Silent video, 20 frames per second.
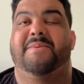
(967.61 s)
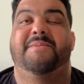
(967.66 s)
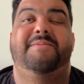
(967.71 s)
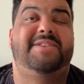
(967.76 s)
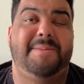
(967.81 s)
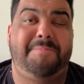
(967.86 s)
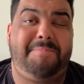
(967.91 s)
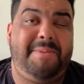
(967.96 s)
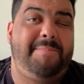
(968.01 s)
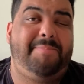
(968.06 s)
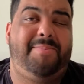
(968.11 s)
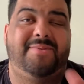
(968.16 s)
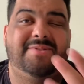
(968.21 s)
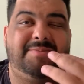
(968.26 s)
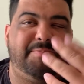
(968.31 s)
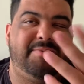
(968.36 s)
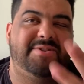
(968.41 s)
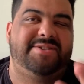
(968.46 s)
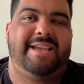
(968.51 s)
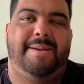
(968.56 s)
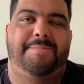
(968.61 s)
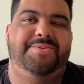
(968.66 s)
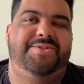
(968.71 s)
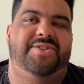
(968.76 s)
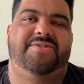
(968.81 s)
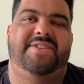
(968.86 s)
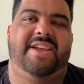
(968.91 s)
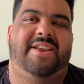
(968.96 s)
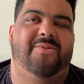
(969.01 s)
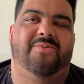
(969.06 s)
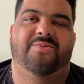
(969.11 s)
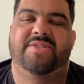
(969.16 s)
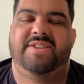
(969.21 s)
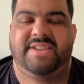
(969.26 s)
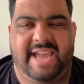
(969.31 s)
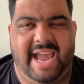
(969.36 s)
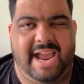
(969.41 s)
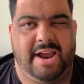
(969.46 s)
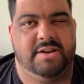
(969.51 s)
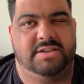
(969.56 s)
But to people's perception, they don't really
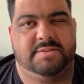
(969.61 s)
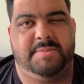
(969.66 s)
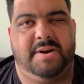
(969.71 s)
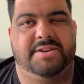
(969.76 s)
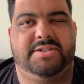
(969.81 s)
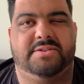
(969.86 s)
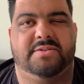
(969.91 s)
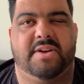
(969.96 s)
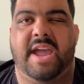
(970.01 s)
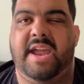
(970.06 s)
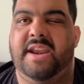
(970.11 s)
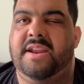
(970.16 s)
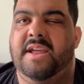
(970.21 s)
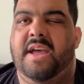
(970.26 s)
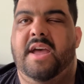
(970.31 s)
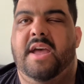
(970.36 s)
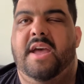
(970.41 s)
care as much, right?